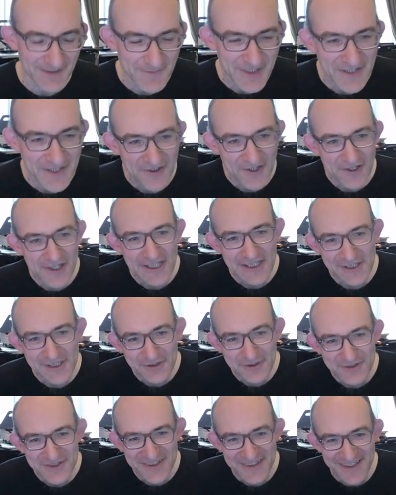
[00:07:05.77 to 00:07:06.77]
I mean, if you
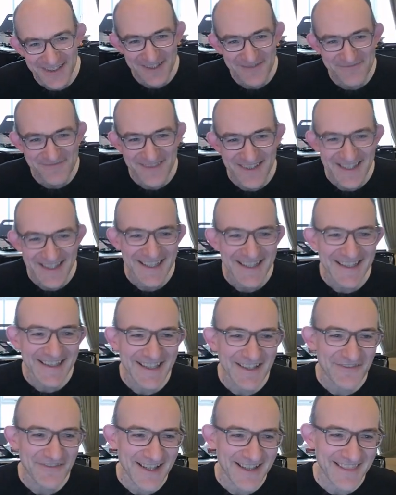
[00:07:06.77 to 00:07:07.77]
include
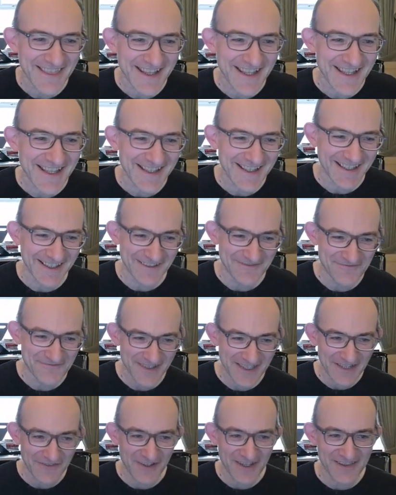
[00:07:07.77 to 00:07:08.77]
giving
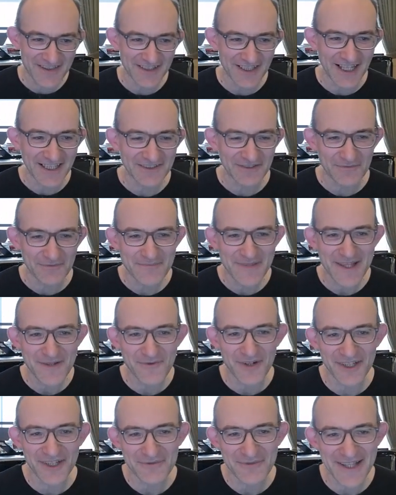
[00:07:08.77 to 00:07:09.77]
the knight on
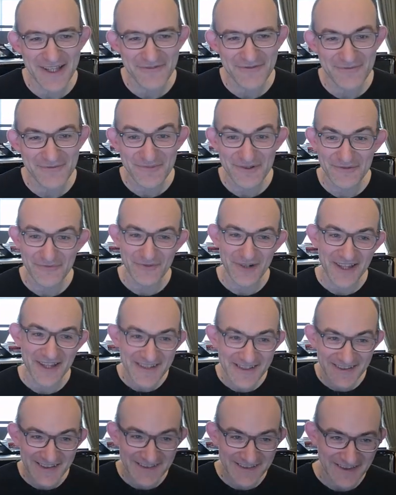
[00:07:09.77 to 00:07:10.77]
b1 away from move one,
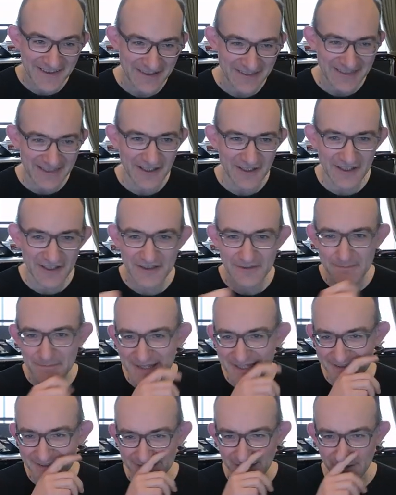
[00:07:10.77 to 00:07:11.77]
this is the third
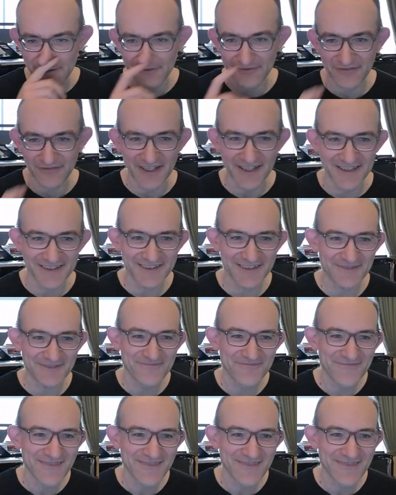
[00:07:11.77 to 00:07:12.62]
piece sacrifice.